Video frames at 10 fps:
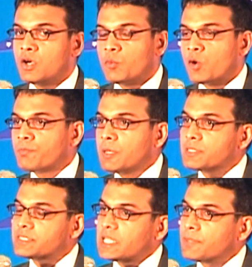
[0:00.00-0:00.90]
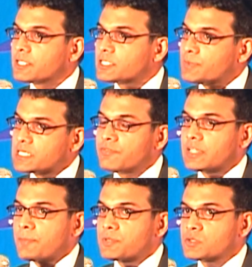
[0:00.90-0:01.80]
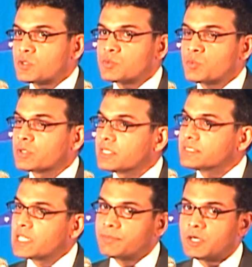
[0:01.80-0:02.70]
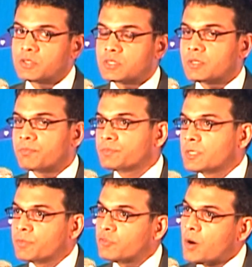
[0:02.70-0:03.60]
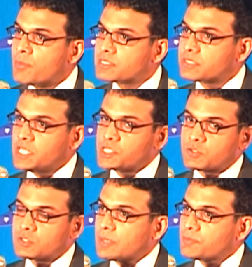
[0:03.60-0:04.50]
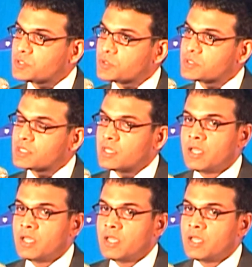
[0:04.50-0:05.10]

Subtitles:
what people said about specific episodes, what they said about the performers in each of those episodes.